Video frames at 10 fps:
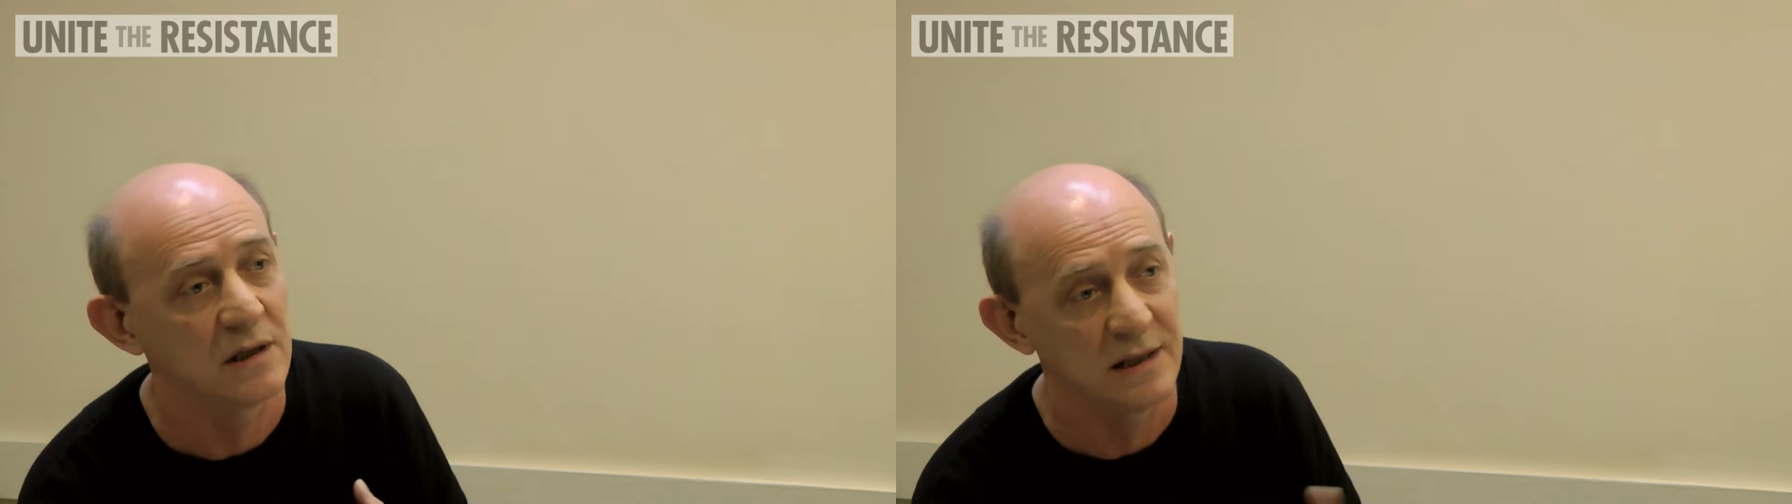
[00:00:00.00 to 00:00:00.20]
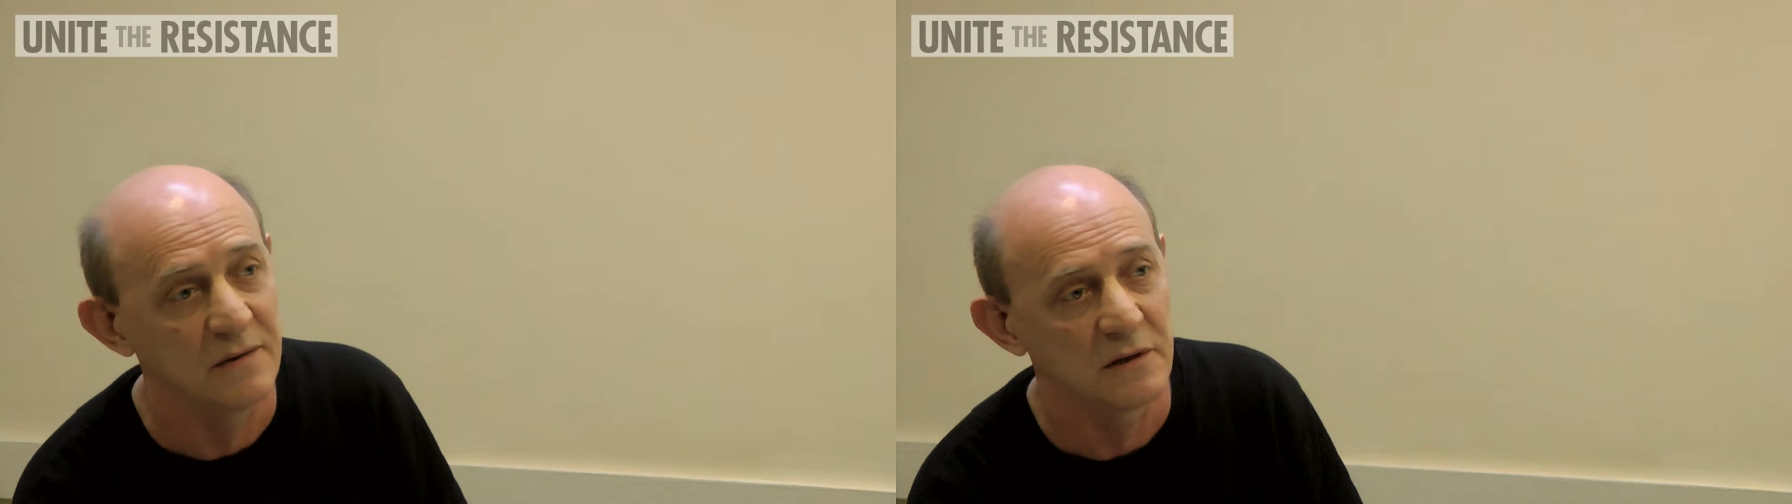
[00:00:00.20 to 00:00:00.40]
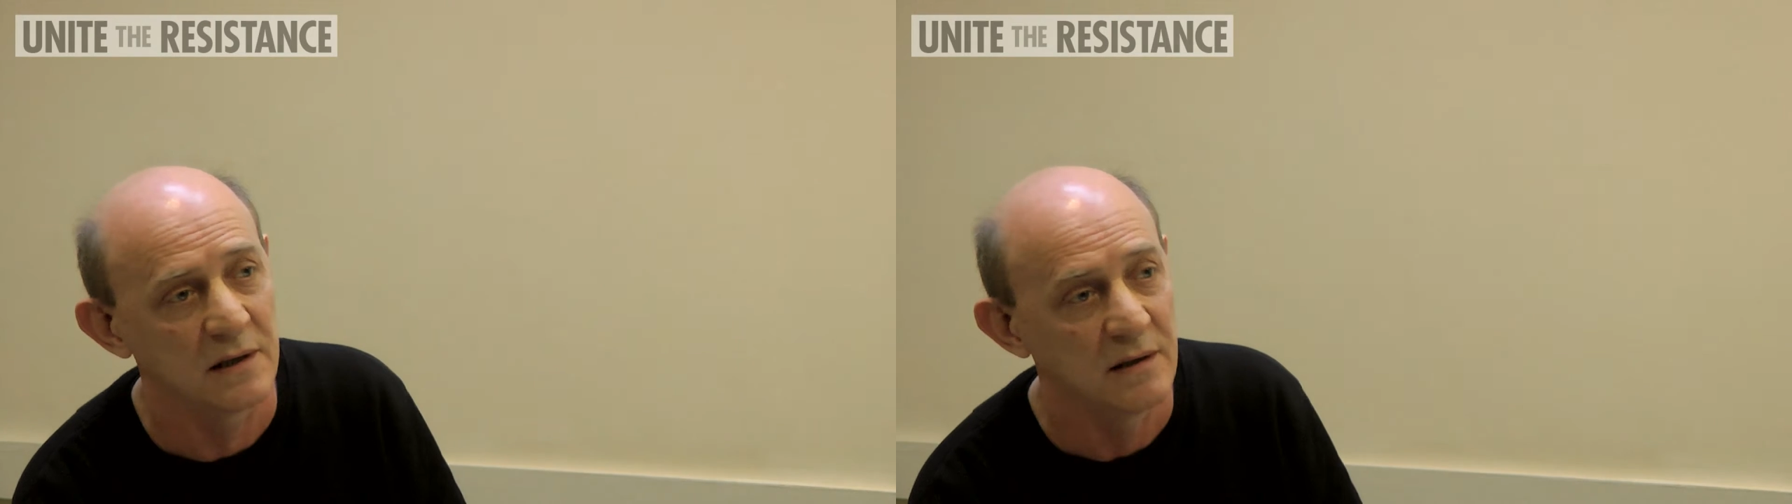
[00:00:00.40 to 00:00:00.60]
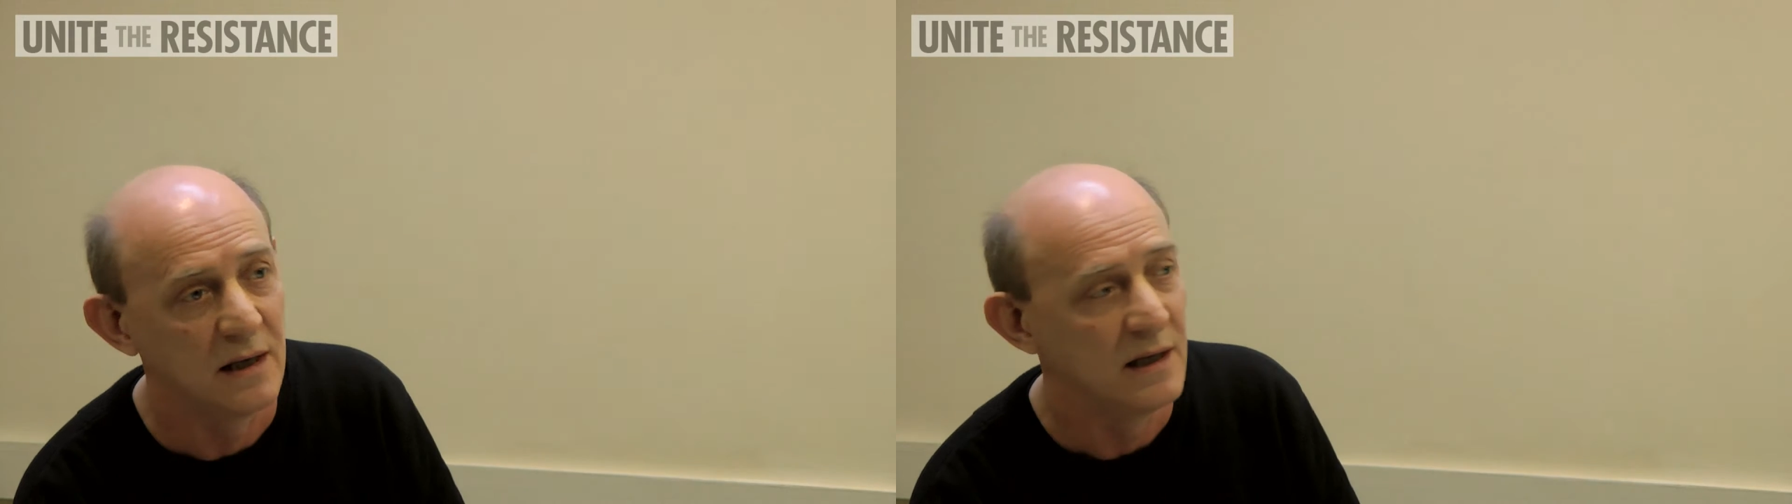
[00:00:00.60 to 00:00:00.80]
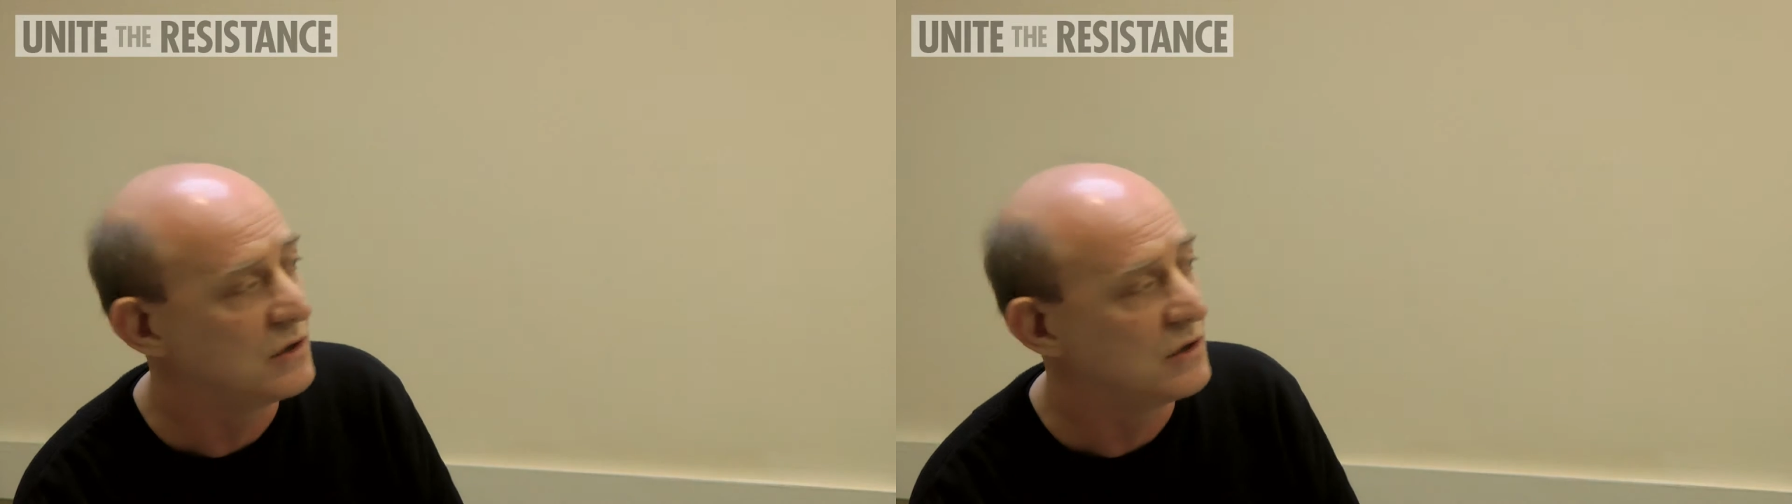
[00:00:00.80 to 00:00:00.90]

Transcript: It's near to